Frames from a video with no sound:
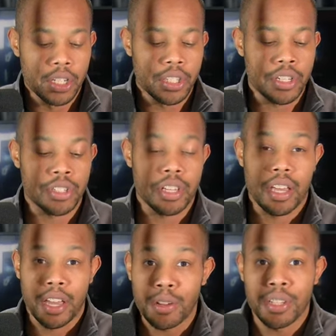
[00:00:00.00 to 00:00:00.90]
just
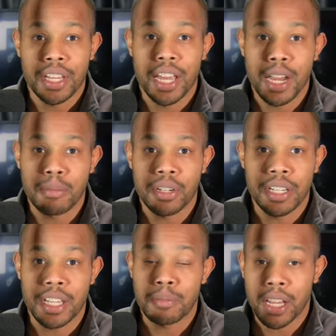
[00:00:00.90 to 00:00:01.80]
held the camera
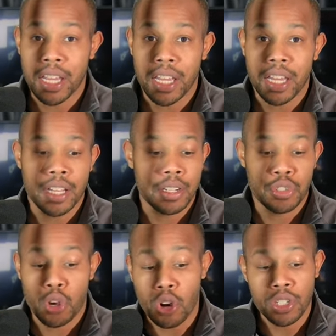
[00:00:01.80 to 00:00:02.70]
in my hand,
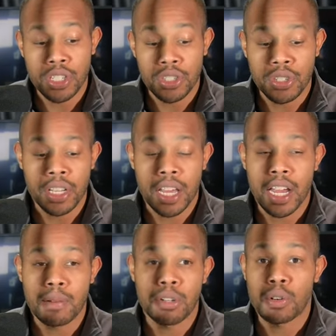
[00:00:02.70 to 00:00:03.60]
talked into the
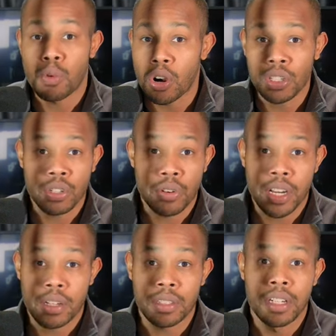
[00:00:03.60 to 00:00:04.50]
camera, walked
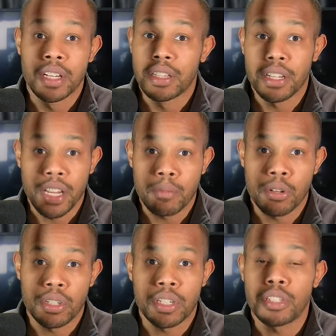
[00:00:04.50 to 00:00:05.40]
around the
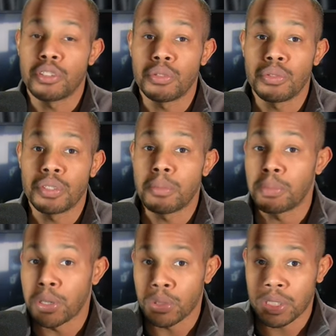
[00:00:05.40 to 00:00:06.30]
neighborhood, used the
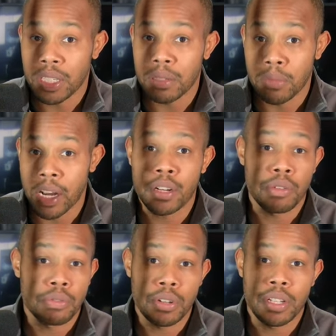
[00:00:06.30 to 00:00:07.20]
built in
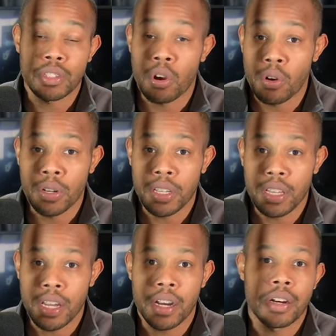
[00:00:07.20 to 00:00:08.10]
microphone that's already
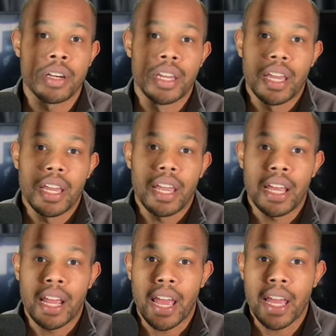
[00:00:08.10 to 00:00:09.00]
there. It
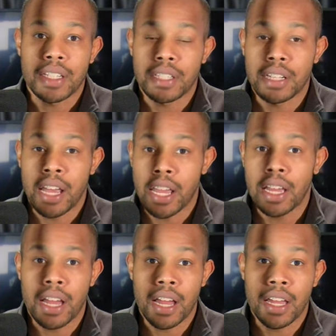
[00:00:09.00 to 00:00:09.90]
has an
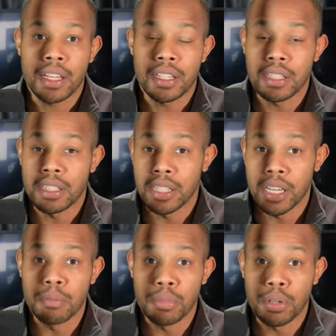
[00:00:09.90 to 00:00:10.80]
AI
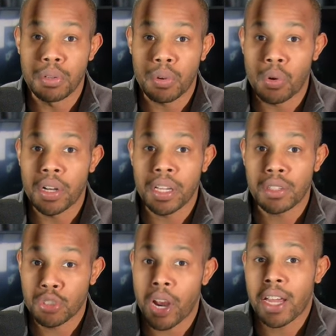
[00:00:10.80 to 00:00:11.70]
gimbal on it,
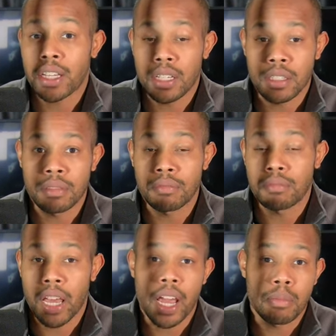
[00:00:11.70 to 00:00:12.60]
tracking
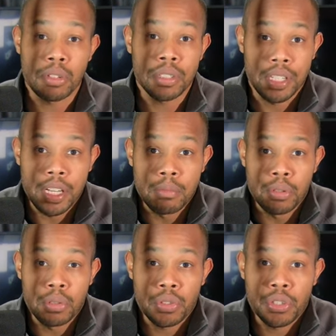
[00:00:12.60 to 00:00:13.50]
camera
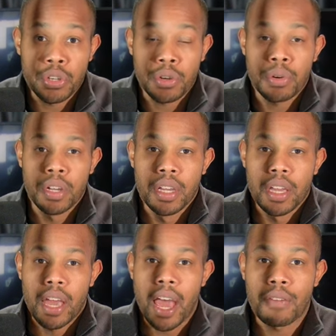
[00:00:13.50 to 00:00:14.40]
gimbal. So
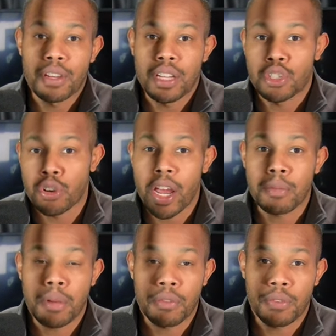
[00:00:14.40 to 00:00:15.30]
having it track
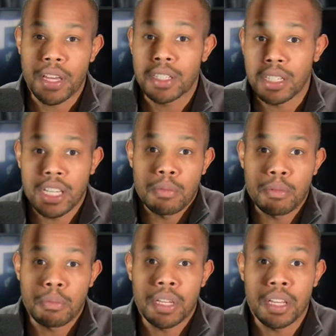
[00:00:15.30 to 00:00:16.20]
my face and
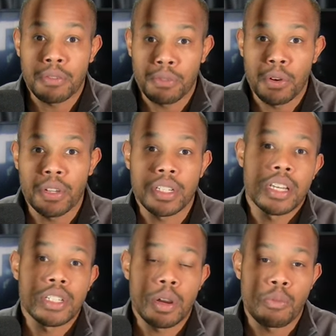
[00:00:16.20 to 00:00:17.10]
keeping me in focus
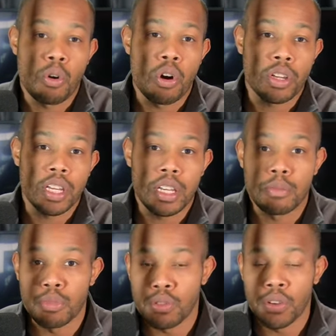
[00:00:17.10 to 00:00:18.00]
as I'm walking and
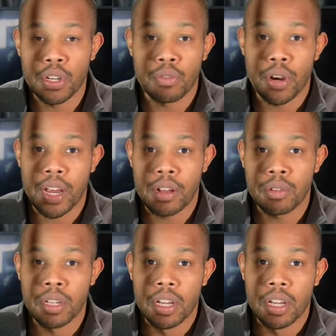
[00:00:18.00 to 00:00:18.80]
moving around